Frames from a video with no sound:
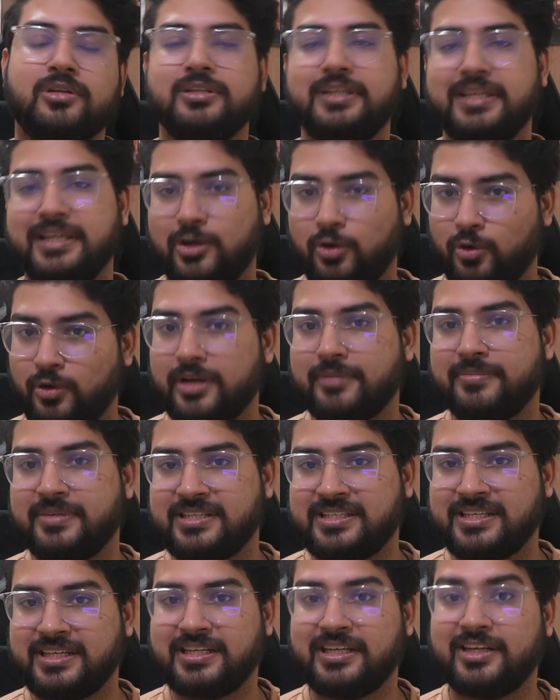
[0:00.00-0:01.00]
the OA
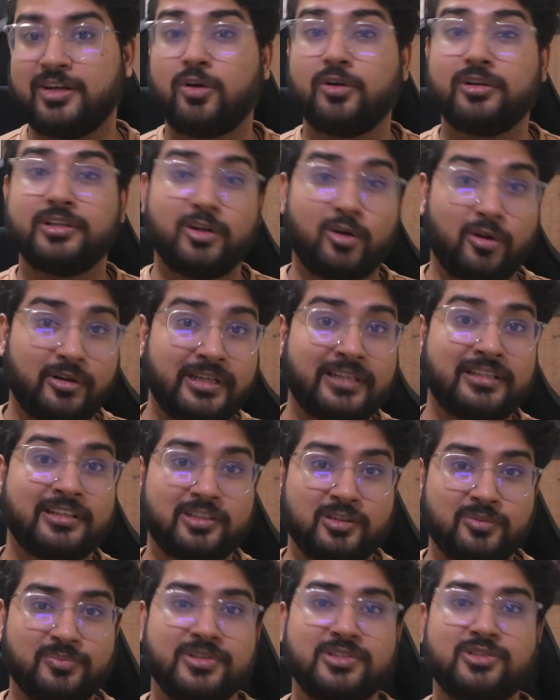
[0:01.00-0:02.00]
basically or the online
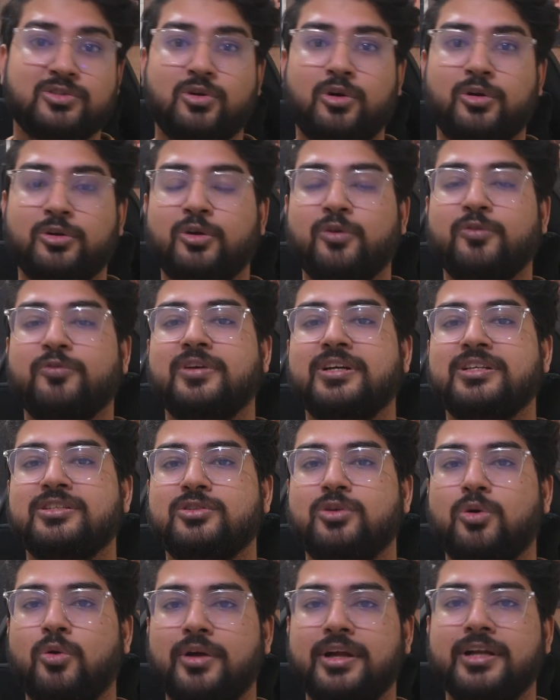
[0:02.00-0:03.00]
assessment sort of is
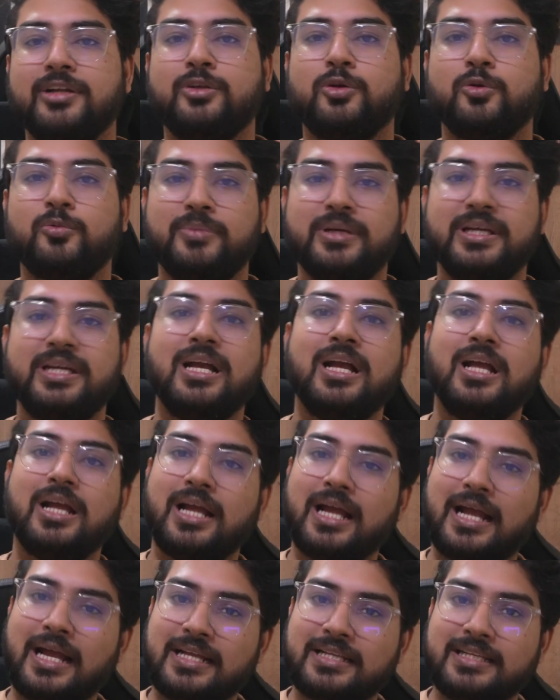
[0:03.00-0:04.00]
going to be
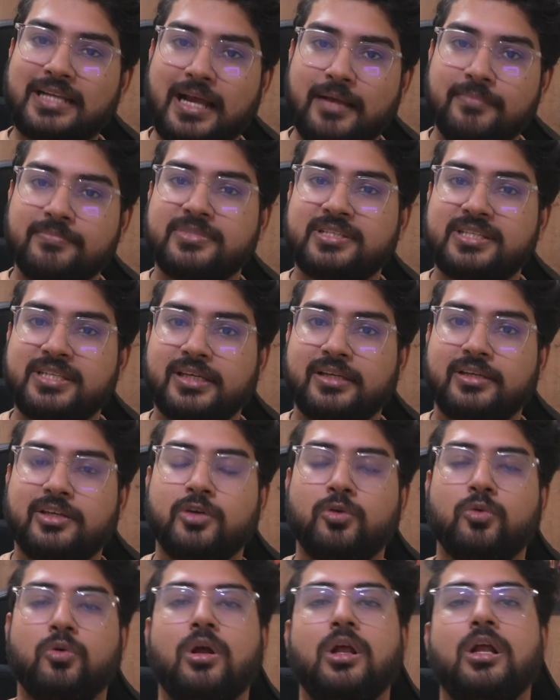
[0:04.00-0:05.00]
an
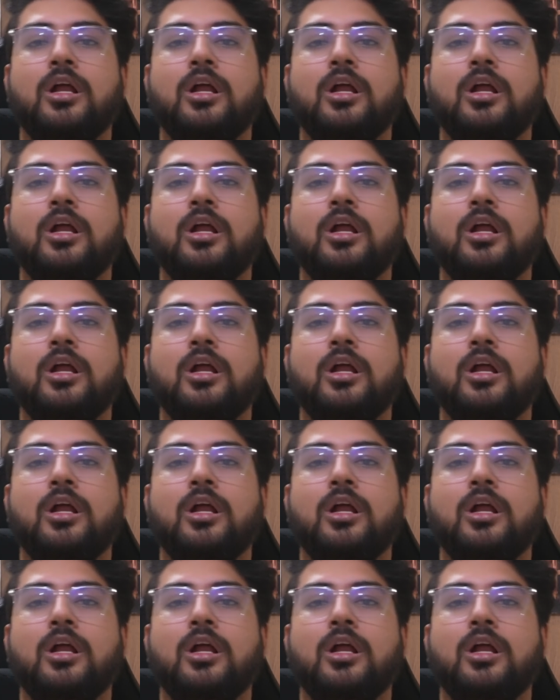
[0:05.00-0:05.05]
MCQ.